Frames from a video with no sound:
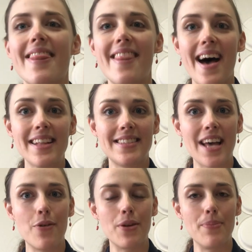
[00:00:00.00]
That's
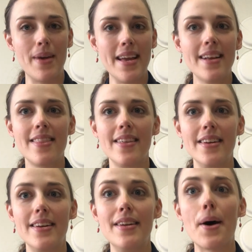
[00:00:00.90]
how we make
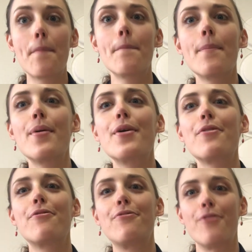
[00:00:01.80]
the
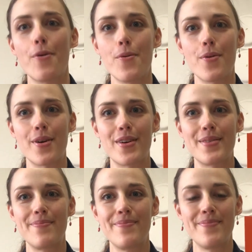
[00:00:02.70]
number
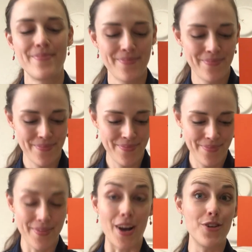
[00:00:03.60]
four.
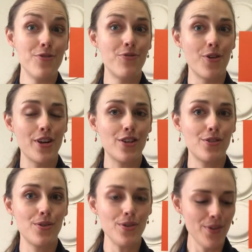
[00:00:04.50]
Are you 4
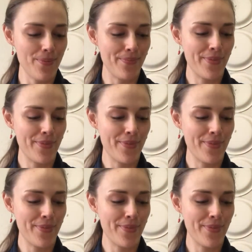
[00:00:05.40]
years old?